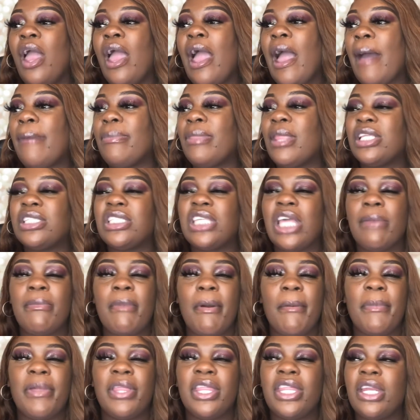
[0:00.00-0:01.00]
I'm not saying
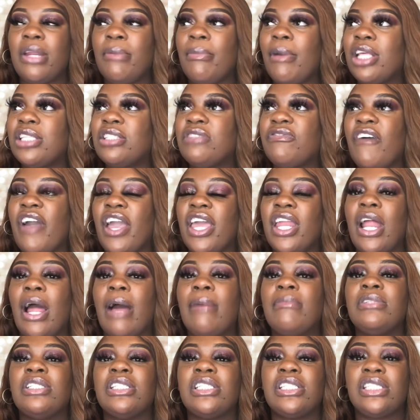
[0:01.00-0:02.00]
my mother the best fighter.
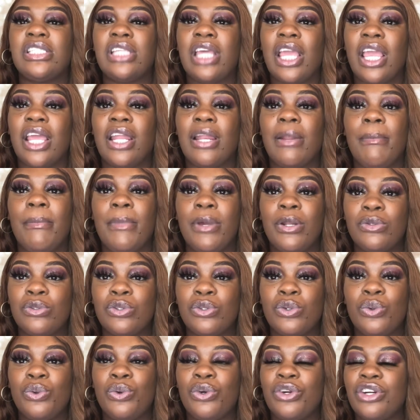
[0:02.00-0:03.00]
I'm just saying the middle
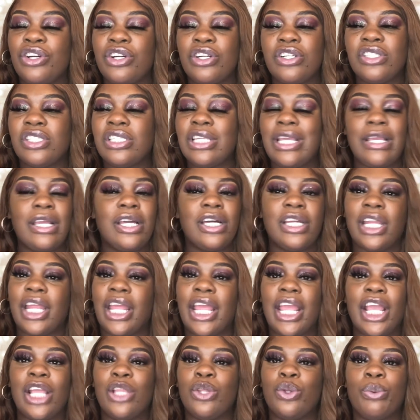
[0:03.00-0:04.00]
school girls, they couldn't
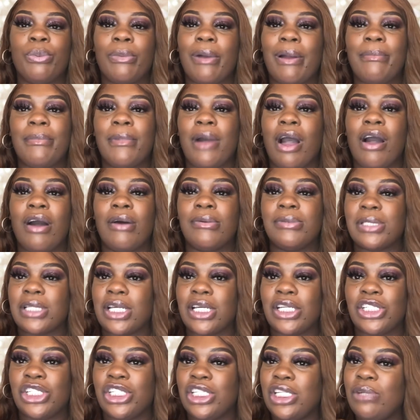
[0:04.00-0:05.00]
handle my mom's
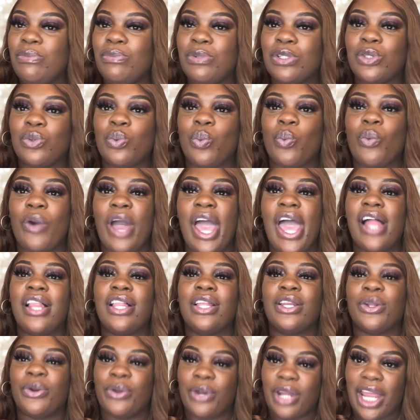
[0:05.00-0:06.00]
because she was
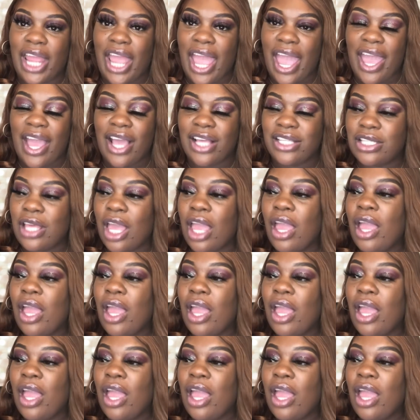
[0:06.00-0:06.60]
wilding on their ass.